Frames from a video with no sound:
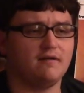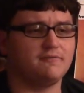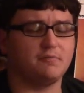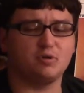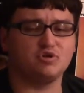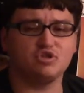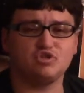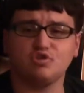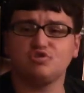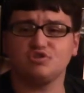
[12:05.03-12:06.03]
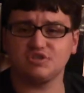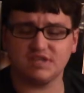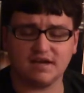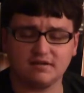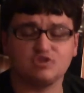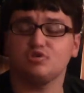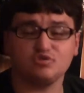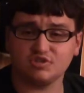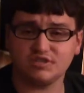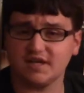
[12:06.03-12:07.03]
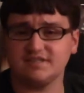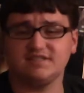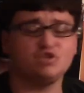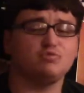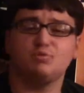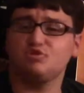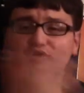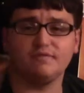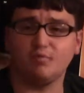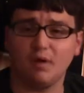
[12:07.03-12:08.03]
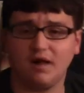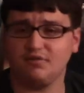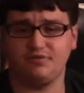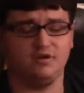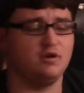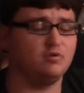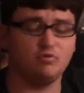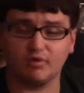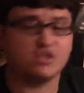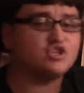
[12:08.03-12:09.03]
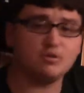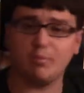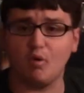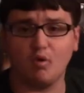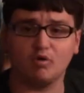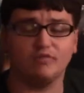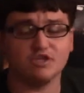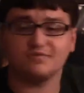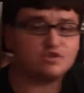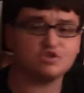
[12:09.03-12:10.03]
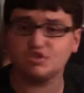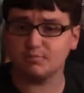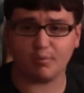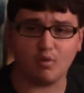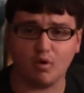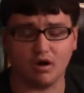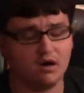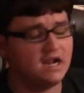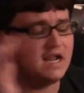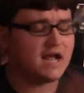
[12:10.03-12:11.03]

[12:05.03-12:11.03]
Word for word: of a person's social status, social status, distribution of wealth, you know, the rich and the poor, rich versus the poor.